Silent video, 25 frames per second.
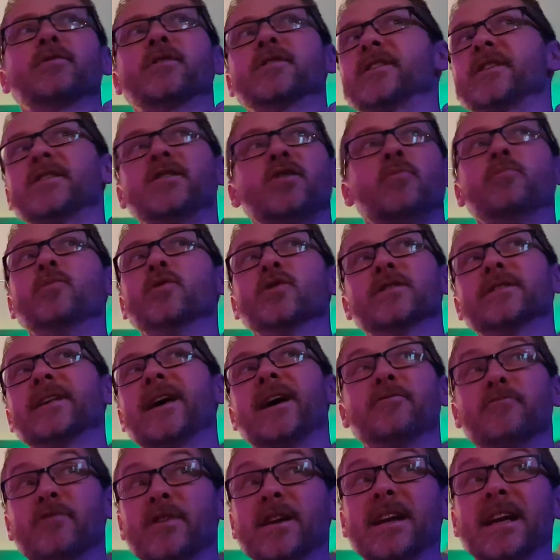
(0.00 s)
because there's not much
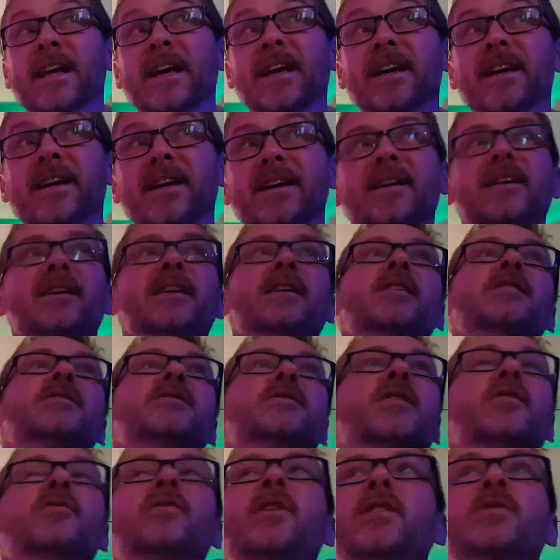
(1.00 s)
there really.
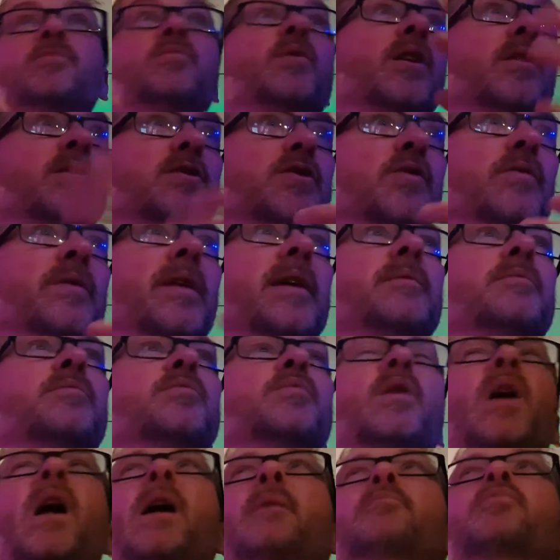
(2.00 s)
So that's what I'll do, and then
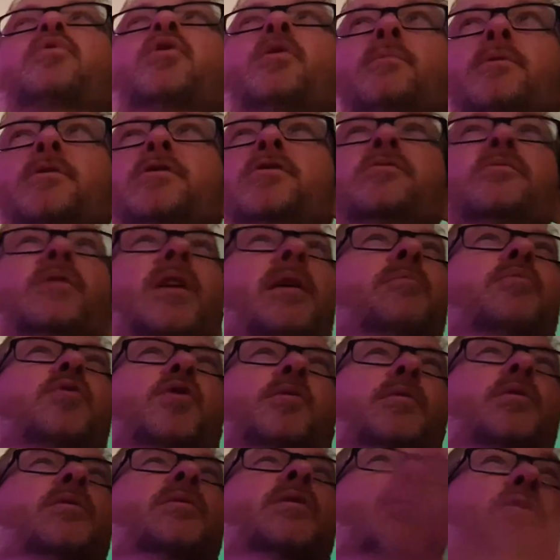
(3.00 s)
I'll probably do that
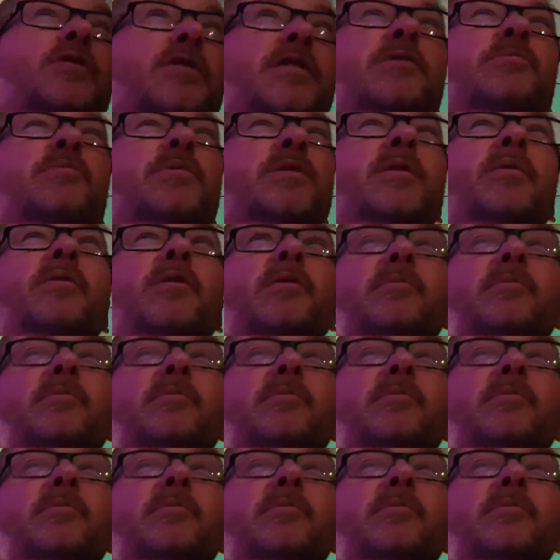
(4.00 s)
probably over Christmas, I would